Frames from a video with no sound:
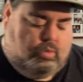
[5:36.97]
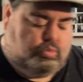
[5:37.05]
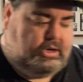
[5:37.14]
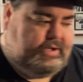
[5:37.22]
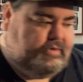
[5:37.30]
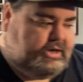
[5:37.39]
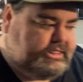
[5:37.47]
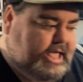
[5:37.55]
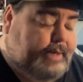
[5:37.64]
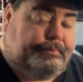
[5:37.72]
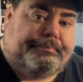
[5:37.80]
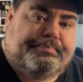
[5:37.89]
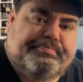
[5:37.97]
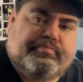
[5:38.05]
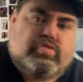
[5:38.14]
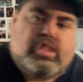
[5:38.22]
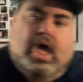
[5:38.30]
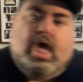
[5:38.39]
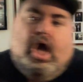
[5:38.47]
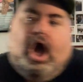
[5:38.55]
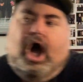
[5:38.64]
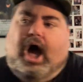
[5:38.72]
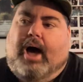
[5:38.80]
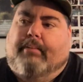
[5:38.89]
We'll leave it at that.
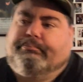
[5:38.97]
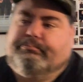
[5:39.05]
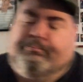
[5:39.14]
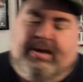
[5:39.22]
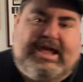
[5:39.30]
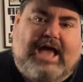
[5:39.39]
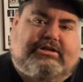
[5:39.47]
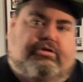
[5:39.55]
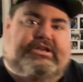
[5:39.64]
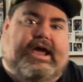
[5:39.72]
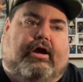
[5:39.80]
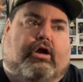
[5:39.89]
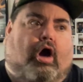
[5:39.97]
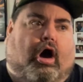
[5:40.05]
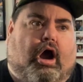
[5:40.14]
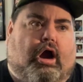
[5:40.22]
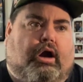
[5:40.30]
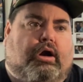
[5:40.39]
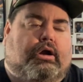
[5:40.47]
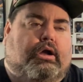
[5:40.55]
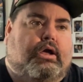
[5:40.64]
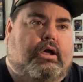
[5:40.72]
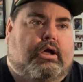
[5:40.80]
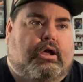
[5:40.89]
But yeah, so Derek Carr,
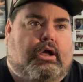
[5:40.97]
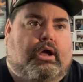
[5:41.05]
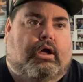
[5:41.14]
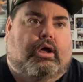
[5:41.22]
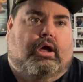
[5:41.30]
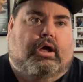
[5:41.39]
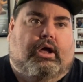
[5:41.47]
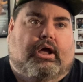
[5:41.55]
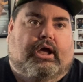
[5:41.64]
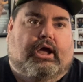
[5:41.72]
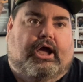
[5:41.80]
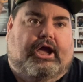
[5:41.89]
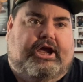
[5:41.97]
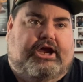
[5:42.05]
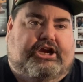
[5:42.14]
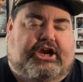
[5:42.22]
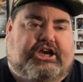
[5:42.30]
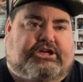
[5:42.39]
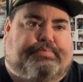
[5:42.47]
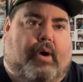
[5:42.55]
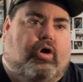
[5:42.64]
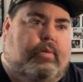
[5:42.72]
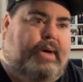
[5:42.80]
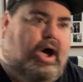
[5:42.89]
he
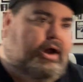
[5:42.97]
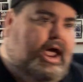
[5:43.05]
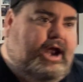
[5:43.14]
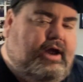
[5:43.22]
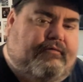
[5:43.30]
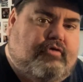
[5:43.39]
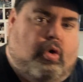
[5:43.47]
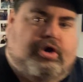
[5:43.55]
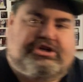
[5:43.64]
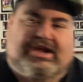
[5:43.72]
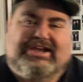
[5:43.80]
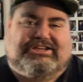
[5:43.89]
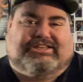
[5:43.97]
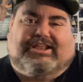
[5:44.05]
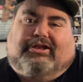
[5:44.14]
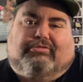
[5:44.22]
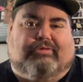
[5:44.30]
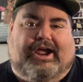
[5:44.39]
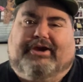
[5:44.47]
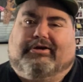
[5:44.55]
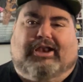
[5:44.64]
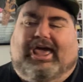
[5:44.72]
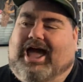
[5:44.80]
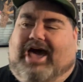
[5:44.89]
spoke about, and of course, he's still a
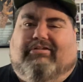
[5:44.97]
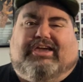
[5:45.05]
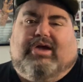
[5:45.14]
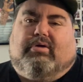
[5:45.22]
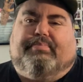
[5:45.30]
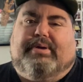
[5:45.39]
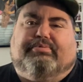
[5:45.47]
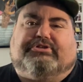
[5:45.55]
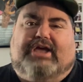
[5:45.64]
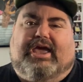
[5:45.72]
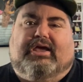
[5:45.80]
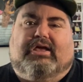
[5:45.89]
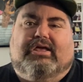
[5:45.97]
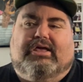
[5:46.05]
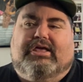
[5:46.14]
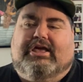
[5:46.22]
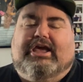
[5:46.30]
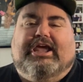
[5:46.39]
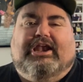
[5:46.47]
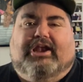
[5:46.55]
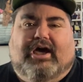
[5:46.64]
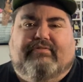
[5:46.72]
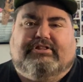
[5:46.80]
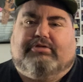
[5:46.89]
Raider. Like, I don't care what people say. He
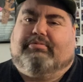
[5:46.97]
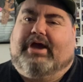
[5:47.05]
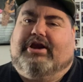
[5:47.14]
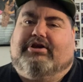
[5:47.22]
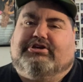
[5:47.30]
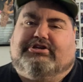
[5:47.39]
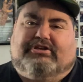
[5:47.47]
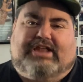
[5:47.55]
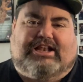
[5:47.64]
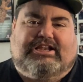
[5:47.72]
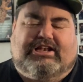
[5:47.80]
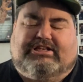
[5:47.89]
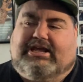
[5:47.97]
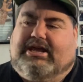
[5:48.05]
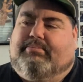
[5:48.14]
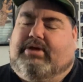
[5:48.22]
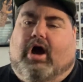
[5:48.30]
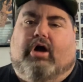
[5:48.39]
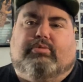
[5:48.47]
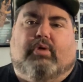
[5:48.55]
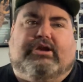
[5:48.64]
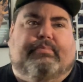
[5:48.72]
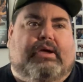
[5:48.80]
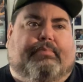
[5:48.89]
loves the Raiders. That's his team. He always
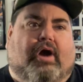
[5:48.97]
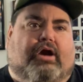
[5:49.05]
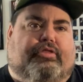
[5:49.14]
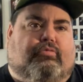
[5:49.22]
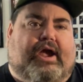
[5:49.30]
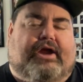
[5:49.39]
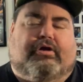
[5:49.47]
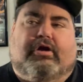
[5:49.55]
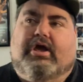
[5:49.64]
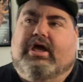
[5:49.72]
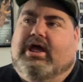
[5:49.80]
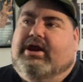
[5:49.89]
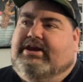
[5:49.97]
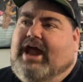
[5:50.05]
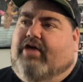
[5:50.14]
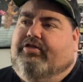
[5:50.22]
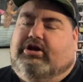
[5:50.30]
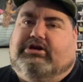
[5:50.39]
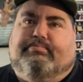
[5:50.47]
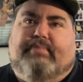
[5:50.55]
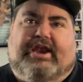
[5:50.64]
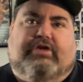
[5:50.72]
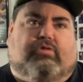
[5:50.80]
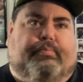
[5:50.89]
wanted to be a part of the Raider. Now, there's
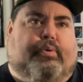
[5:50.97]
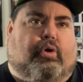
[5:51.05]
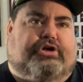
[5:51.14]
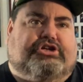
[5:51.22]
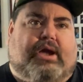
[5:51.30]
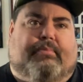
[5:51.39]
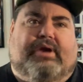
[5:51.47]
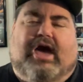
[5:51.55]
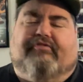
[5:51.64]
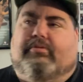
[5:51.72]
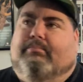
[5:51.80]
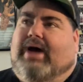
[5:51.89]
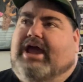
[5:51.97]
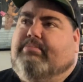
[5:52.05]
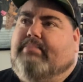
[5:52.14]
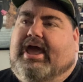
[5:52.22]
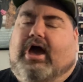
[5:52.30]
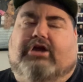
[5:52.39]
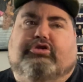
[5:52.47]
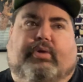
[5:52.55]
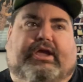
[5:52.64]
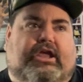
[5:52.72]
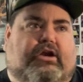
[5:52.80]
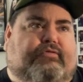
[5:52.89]
many reports coming out from Mike Mayock
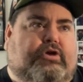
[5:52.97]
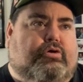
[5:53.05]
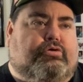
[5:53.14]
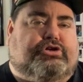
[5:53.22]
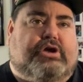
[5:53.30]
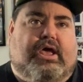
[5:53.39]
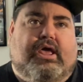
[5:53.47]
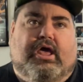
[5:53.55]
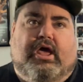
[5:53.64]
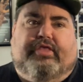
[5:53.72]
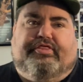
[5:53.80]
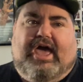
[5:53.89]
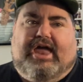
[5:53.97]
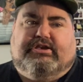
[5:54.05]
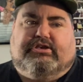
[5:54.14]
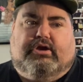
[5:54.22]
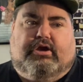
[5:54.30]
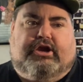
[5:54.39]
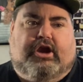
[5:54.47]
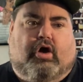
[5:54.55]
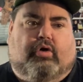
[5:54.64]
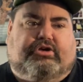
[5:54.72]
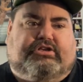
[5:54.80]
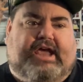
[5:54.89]
doing interviews that,
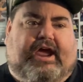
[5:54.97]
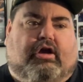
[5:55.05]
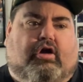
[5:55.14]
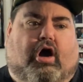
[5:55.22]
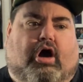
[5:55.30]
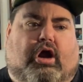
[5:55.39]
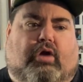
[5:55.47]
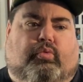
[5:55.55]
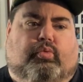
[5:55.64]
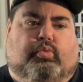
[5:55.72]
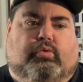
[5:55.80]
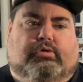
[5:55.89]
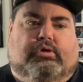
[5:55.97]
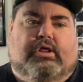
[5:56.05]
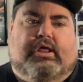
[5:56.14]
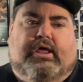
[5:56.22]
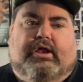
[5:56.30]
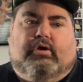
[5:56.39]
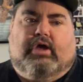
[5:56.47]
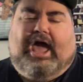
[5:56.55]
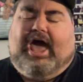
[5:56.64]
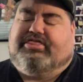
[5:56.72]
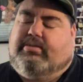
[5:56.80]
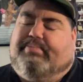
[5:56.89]
Derek Carr
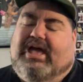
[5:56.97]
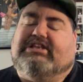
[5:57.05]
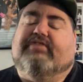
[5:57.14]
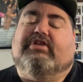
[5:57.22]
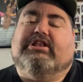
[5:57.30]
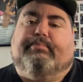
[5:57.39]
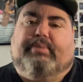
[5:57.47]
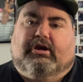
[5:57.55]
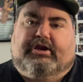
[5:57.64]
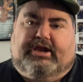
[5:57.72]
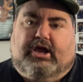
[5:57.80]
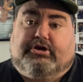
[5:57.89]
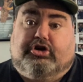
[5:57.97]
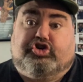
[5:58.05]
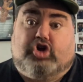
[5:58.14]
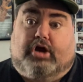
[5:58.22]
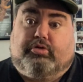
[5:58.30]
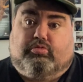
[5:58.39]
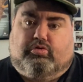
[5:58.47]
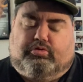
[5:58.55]
had the best of his ability under John